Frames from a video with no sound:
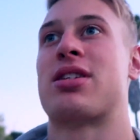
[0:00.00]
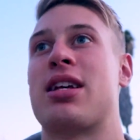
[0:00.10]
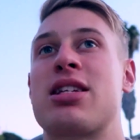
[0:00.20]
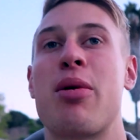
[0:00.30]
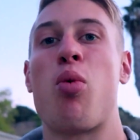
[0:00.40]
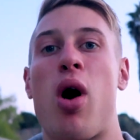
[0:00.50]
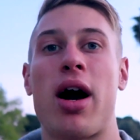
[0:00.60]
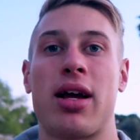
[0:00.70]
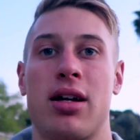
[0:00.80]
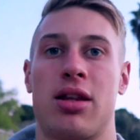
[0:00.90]
since I'm
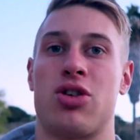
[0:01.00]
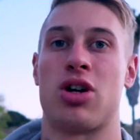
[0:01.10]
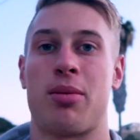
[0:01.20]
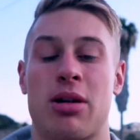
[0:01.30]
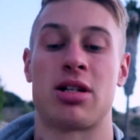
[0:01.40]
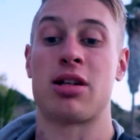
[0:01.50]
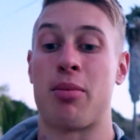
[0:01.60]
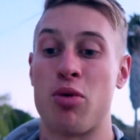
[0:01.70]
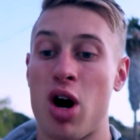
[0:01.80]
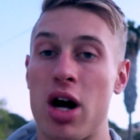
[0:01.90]
walking to the gym and since
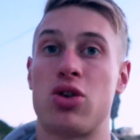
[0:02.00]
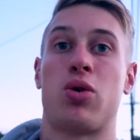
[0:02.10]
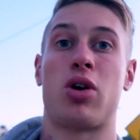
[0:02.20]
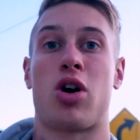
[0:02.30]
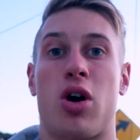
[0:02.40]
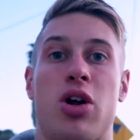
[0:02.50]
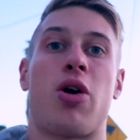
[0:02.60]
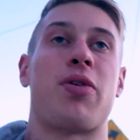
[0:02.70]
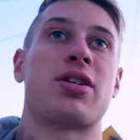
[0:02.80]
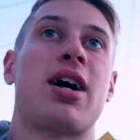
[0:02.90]
I'm not doing
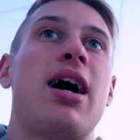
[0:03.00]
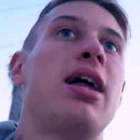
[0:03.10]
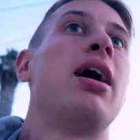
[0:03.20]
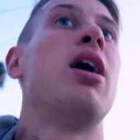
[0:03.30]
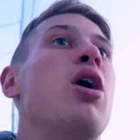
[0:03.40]
cardio on this cut,